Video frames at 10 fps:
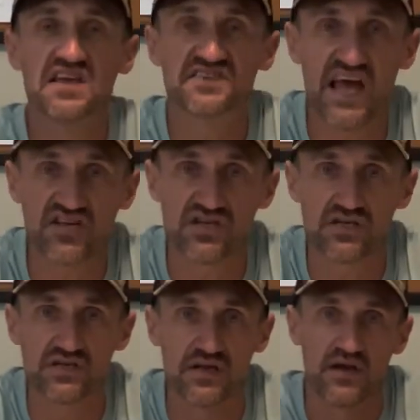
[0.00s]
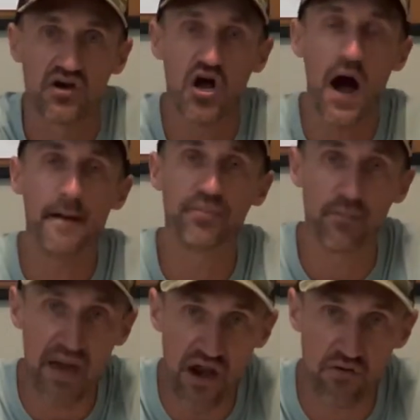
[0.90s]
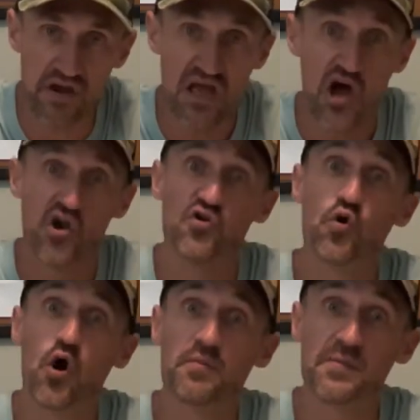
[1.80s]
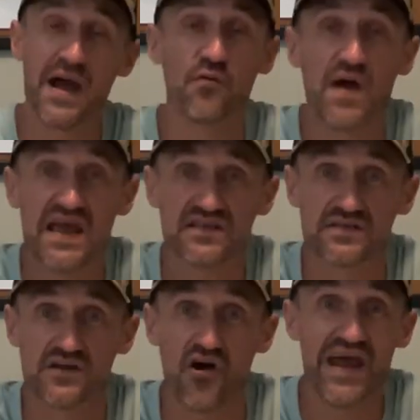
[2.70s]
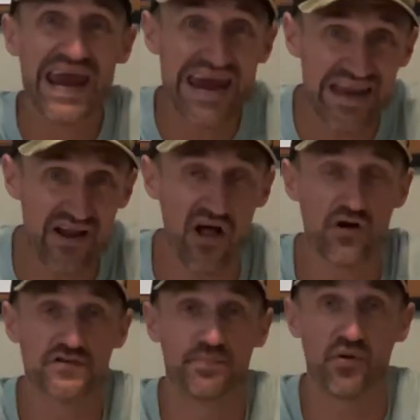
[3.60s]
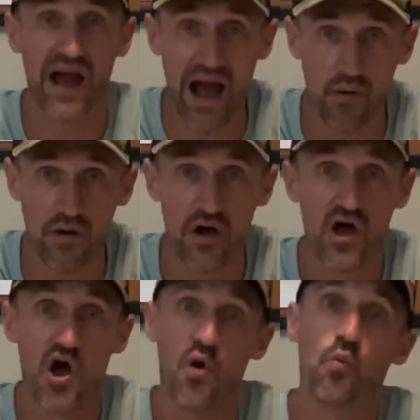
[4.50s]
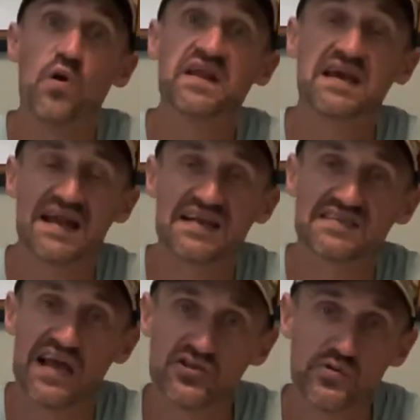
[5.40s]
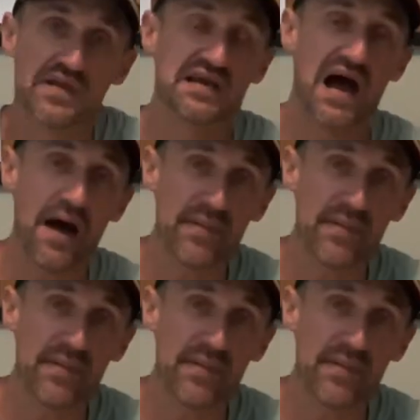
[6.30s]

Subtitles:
sessions, complimentary. Normally, my rates are $80 per hour. When can I schedule you to come